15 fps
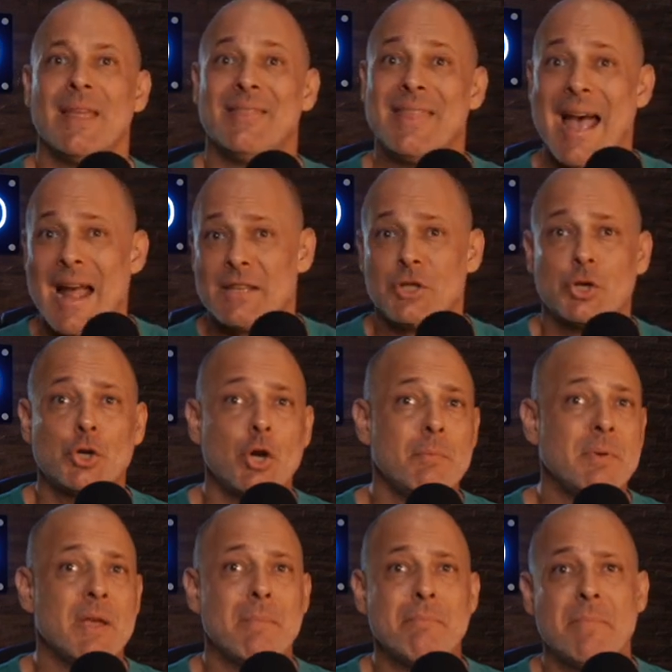That should
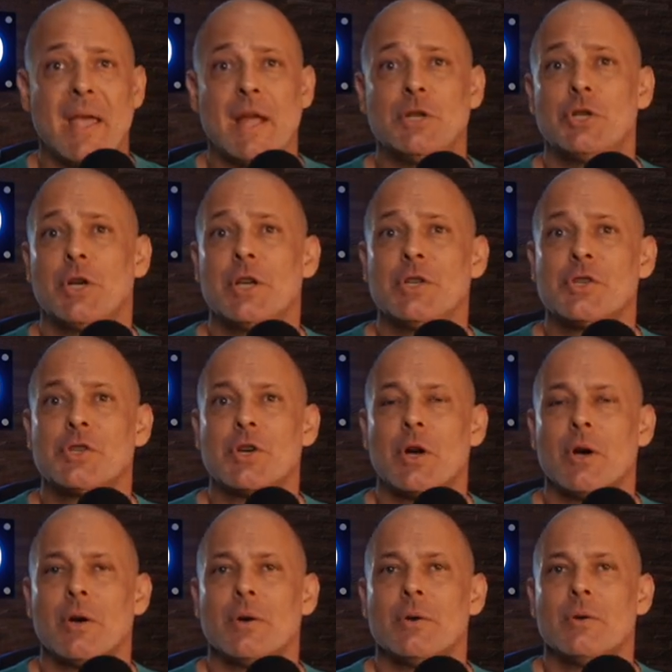be a major
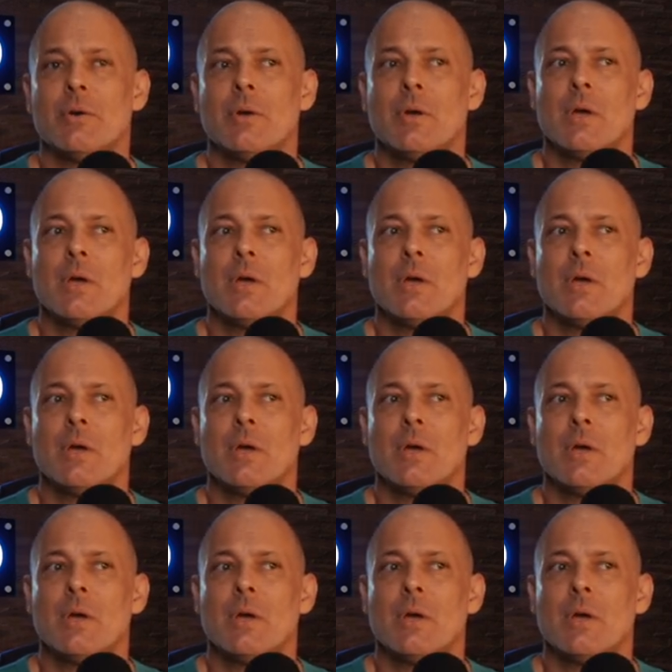concern.